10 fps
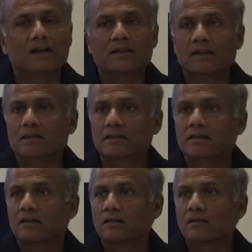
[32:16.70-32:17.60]
There is
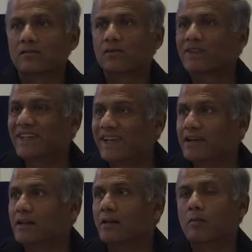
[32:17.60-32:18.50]

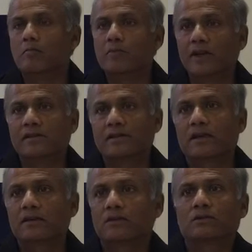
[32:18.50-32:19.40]
futility built
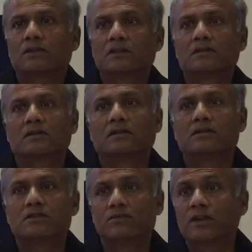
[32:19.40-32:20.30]
into this
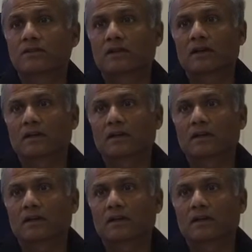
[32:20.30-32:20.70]
Jiveshna.